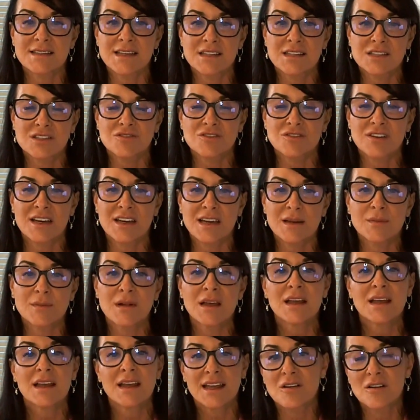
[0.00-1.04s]
extreme
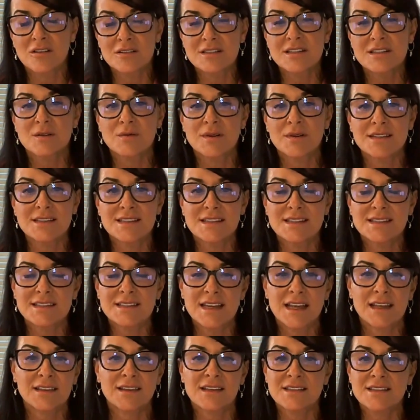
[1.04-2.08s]
consequences,
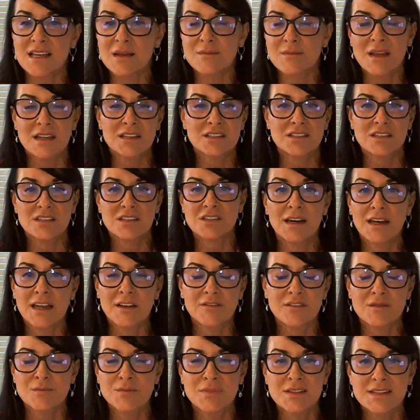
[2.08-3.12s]
death. As I mentioned,
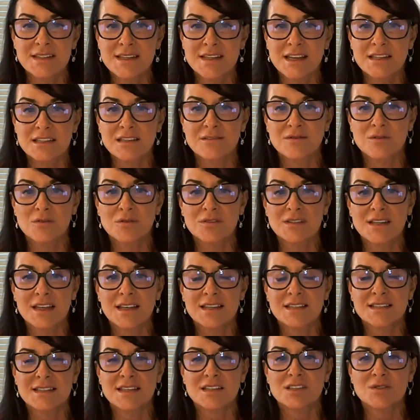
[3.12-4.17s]
11% of all
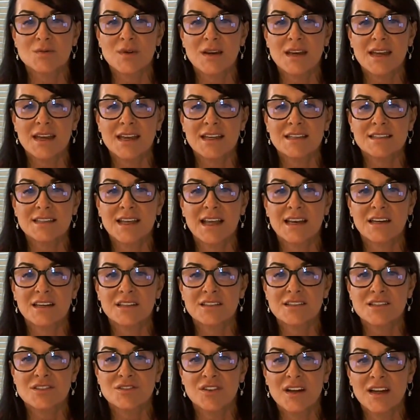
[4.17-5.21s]
deaths in 2018 in
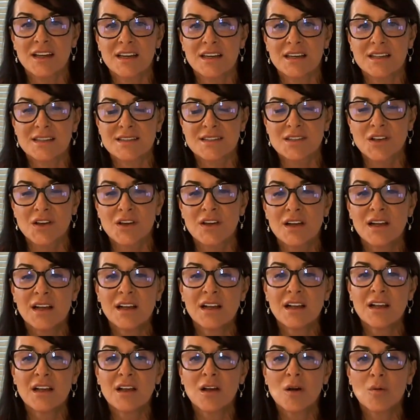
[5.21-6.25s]
Australia. So
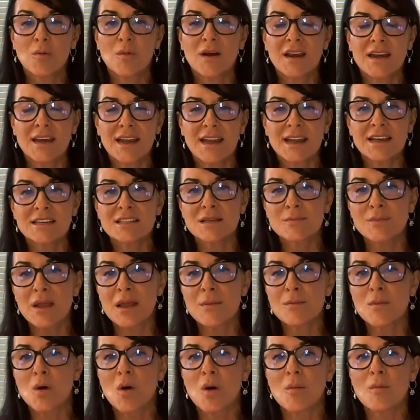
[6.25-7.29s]
we need to
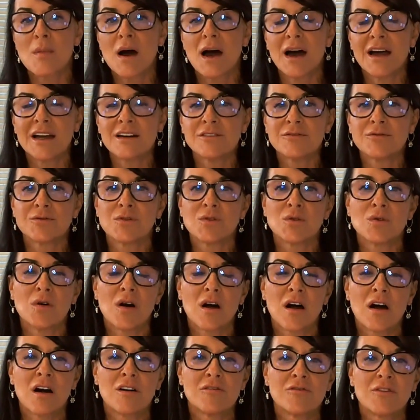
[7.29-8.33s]
be more
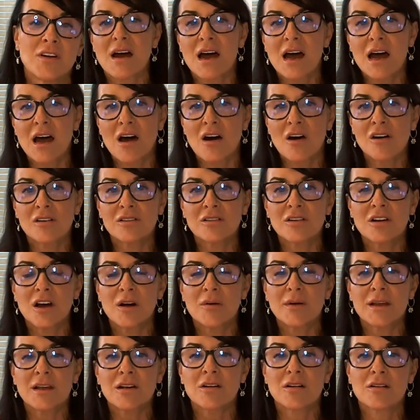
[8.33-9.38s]
mindful of
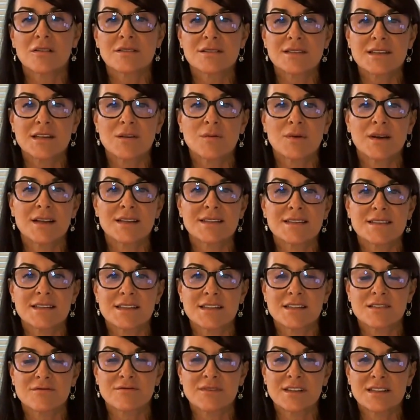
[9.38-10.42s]
ongoing
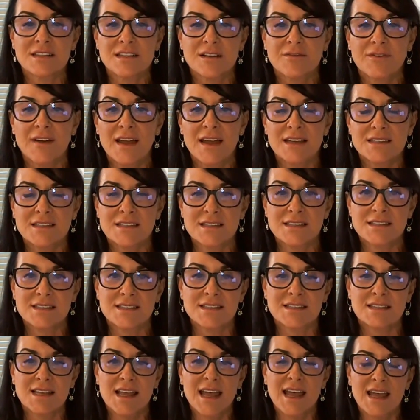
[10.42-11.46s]
consequences, risk
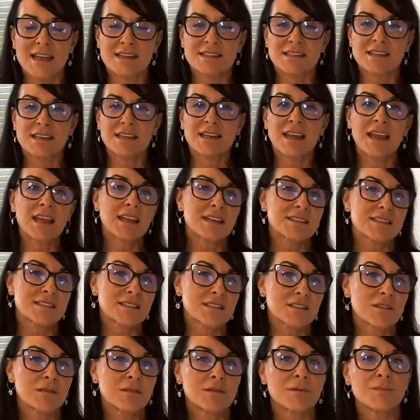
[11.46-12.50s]
factors, and links
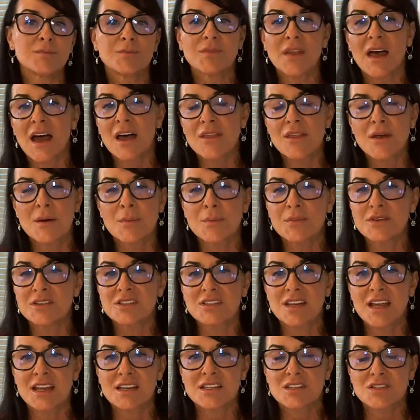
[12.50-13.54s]
to other
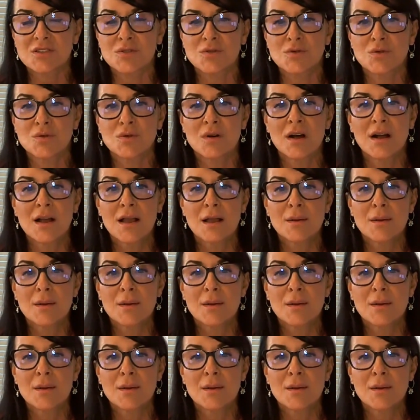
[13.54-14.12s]
potential